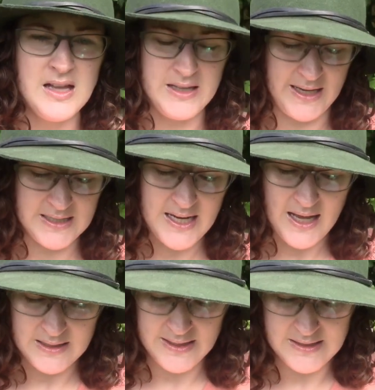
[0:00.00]
like
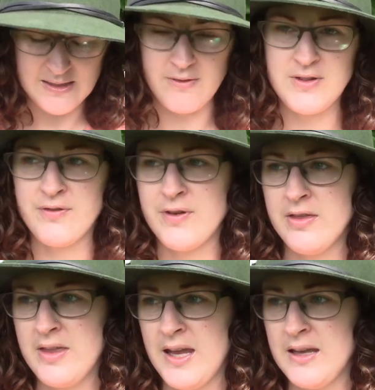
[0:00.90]
tallies of
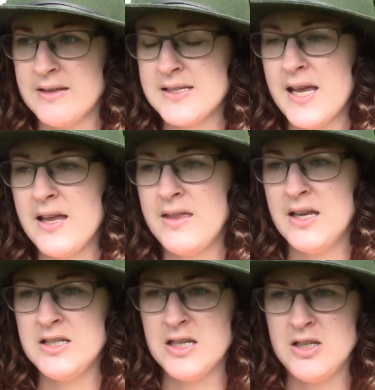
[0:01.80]
different things. They
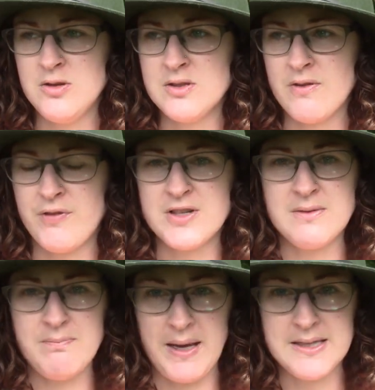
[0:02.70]
did use it for
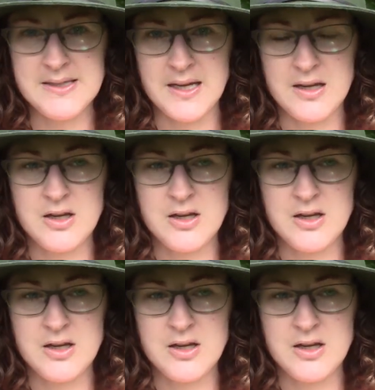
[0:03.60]
some basic